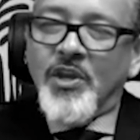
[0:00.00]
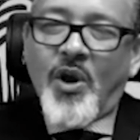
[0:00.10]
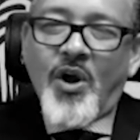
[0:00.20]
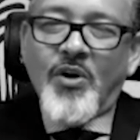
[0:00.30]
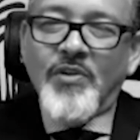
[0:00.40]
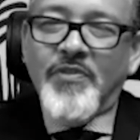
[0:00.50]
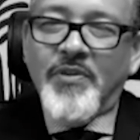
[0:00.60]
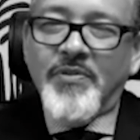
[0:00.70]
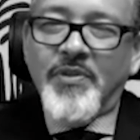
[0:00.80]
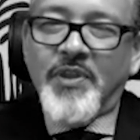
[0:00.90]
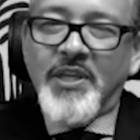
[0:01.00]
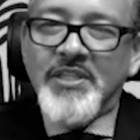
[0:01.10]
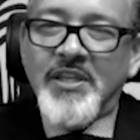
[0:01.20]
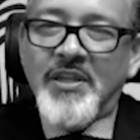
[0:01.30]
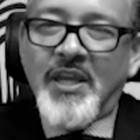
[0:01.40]
All of the things
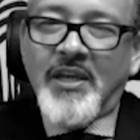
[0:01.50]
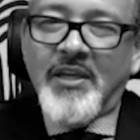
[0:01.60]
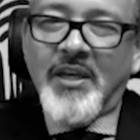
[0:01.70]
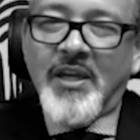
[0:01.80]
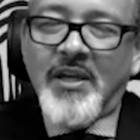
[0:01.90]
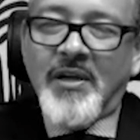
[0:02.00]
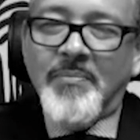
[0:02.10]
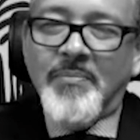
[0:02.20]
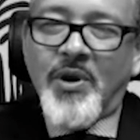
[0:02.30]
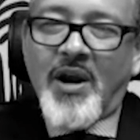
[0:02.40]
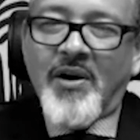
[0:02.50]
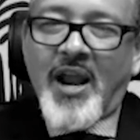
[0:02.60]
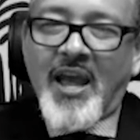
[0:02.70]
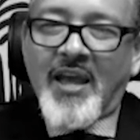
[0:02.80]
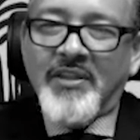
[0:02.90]
that our
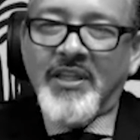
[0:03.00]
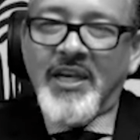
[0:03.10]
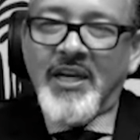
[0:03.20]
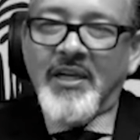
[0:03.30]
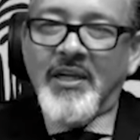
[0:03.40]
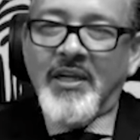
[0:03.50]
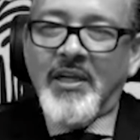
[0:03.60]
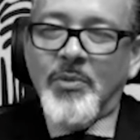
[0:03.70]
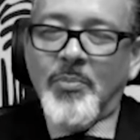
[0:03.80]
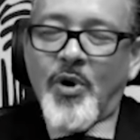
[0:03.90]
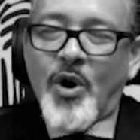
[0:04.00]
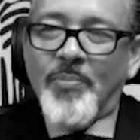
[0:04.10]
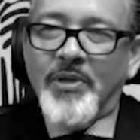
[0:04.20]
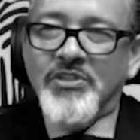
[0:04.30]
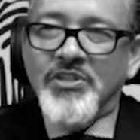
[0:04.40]
athletic
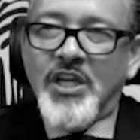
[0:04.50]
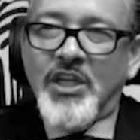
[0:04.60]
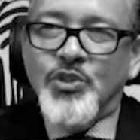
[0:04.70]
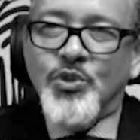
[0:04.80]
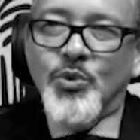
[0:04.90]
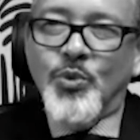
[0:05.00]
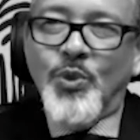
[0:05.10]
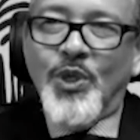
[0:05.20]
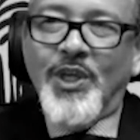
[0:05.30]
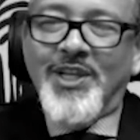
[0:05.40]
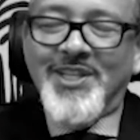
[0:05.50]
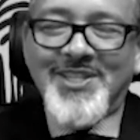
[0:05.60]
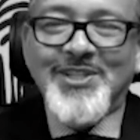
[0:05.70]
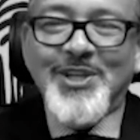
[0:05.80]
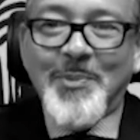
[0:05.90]
department has done to
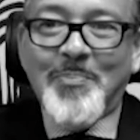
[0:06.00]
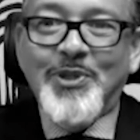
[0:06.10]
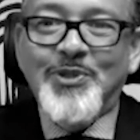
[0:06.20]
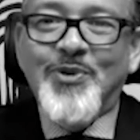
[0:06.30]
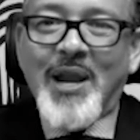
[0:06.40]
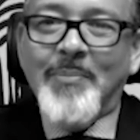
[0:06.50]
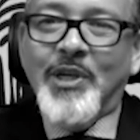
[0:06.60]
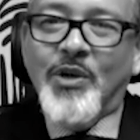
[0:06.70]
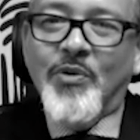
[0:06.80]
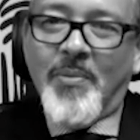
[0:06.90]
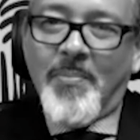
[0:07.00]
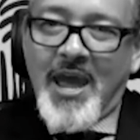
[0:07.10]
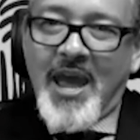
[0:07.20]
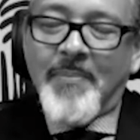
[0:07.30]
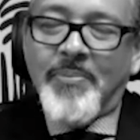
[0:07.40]
essentially put Grambling on the
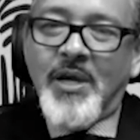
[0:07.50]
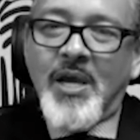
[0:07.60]
map.